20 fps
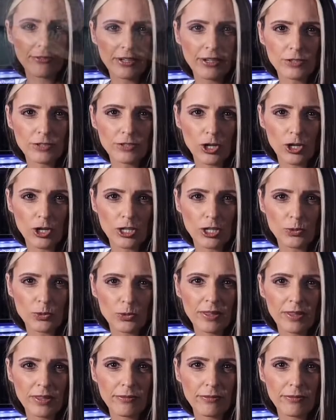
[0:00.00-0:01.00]
of charge with
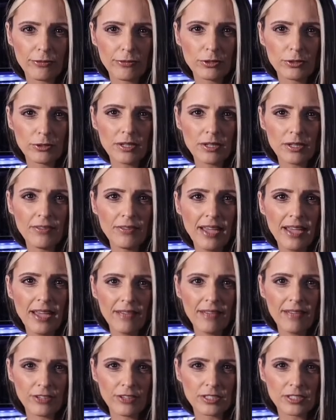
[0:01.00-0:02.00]
the fruits of the
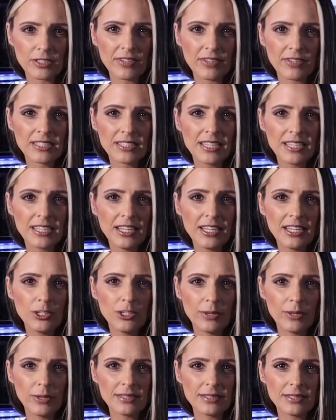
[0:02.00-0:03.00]
efforts of
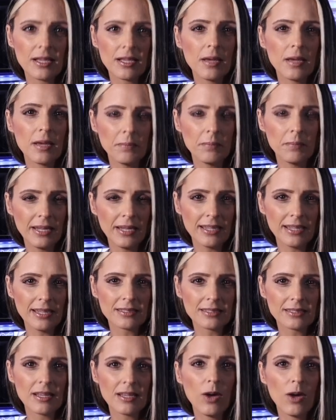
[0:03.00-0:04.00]
continuous meetings
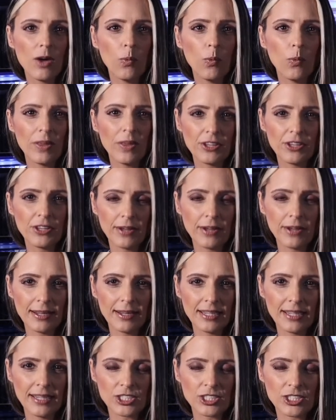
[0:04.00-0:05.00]
with United
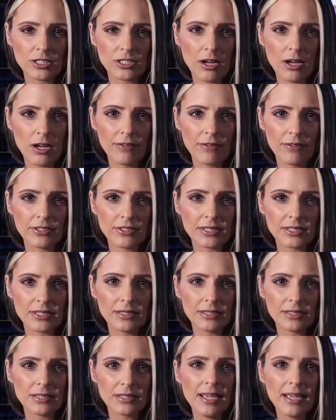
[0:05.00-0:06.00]
Nations
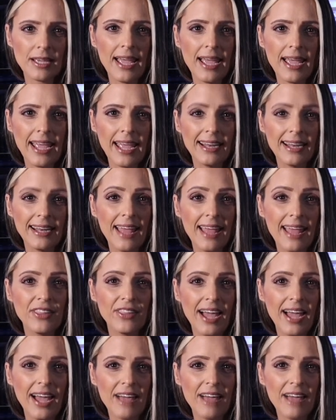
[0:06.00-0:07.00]
conferences, and the
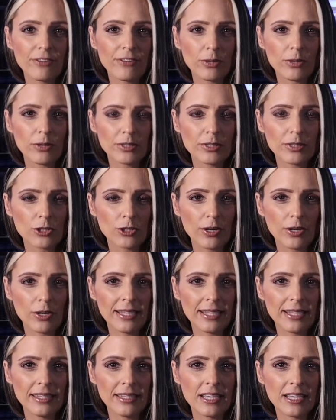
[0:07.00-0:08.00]
effort resulting in
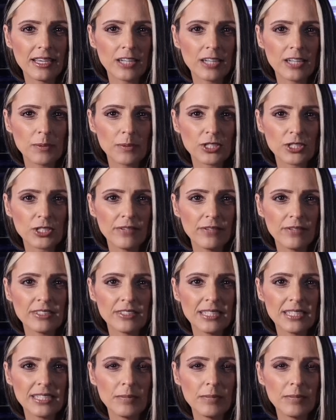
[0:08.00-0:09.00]
the adoption of a
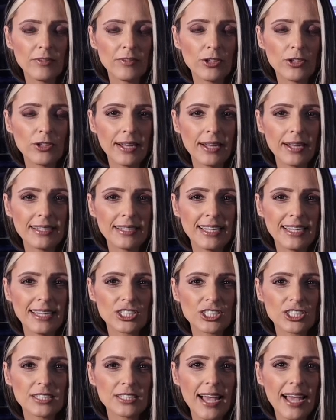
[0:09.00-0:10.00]
team of United
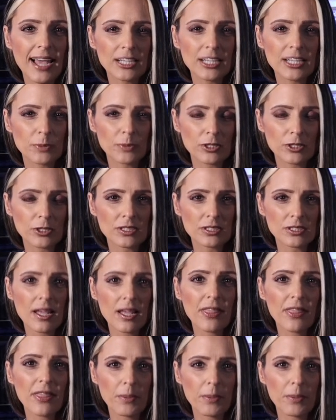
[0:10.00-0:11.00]
Nations experts,
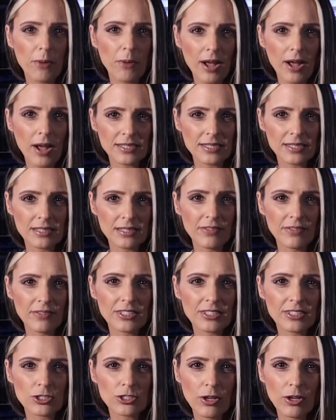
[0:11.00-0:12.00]
the process of
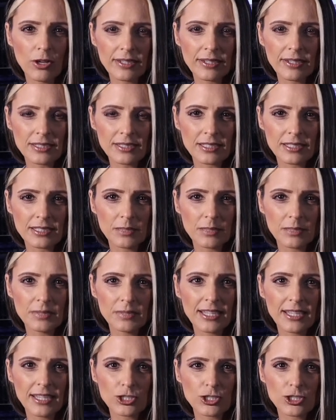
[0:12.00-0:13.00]
installing the systems
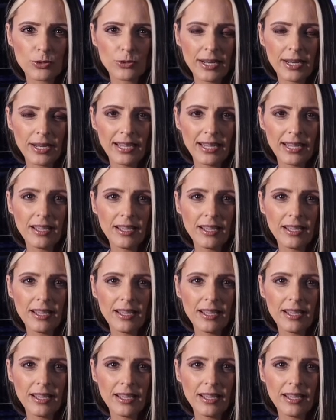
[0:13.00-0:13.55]
and training